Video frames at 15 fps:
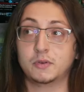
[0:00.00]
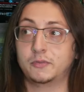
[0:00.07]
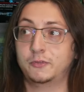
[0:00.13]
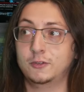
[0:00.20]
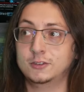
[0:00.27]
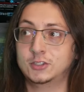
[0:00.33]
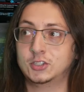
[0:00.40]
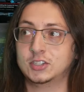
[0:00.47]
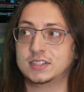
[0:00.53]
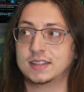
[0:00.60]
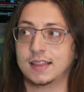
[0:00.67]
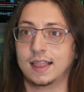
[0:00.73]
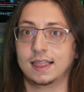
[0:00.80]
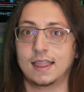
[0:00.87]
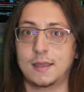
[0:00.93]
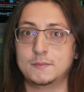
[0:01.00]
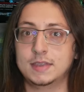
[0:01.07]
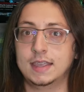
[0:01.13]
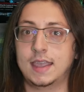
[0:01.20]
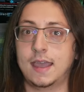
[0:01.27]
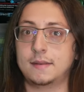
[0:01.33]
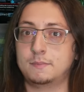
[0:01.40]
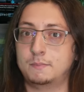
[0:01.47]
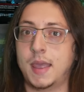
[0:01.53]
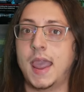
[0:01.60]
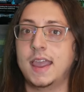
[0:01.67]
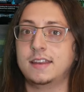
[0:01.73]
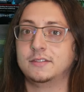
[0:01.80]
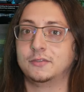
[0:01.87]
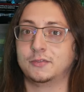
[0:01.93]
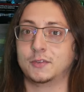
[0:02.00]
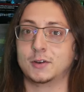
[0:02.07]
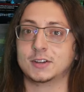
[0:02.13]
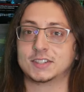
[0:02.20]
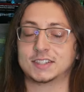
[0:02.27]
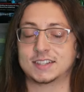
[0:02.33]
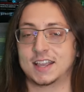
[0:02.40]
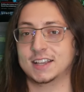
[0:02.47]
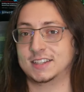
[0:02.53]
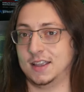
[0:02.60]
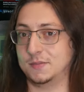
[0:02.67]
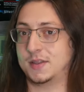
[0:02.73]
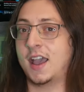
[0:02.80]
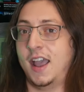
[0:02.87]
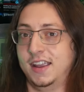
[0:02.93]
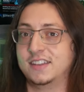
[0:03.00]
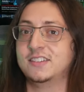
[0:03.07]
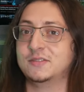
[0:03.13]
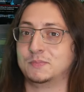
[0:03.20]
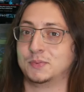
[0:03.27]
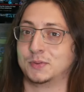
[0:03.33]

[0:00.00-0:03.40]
But first, just let me get paid first, because I'm kind of